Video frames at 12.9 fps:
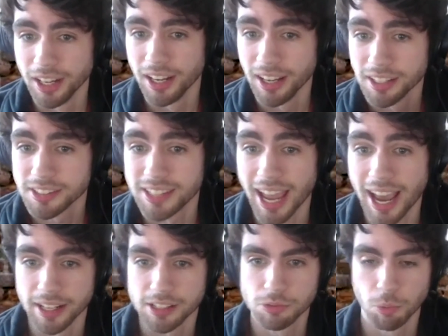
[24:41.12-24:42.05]

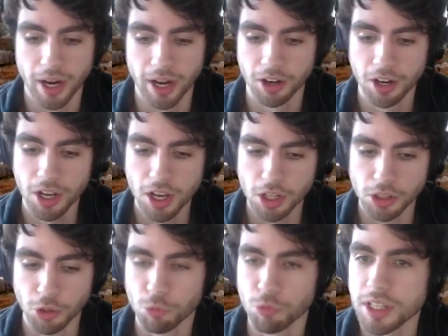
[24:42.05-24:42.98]
status, where
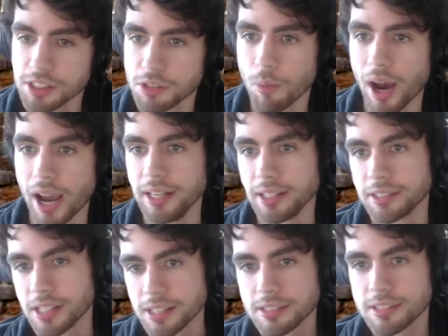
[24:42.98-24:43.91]
the reason why it
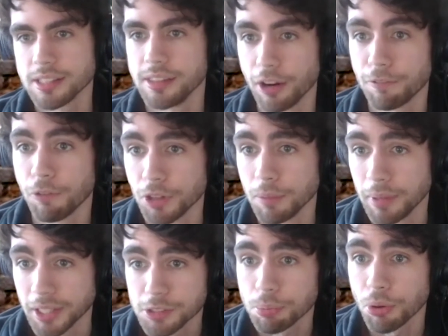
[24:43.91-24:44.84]
exists and therefore the
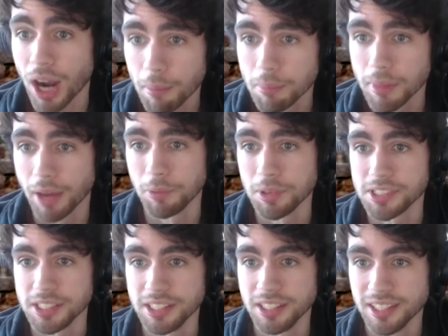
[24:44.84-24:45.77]
biggest problem that we
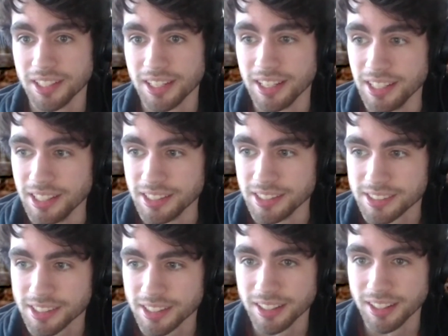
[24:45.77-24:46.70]
see
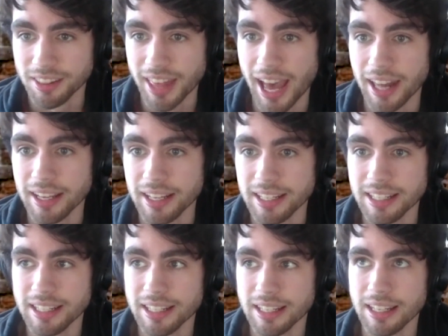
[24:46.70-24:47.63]
is that
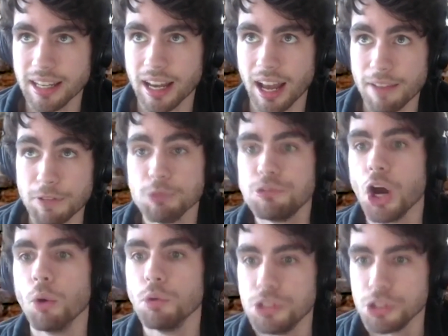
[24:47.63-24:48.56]
if you
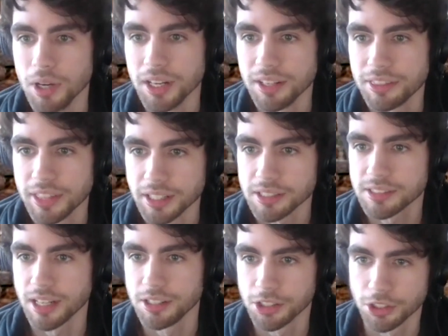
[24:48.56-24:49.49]
don't do it, things
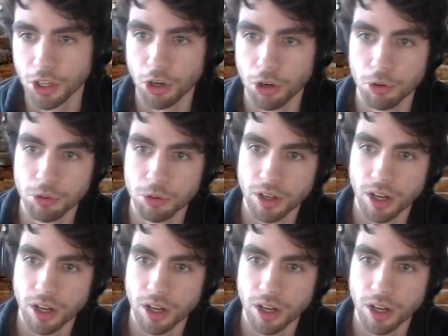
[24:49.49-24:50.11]
tend to go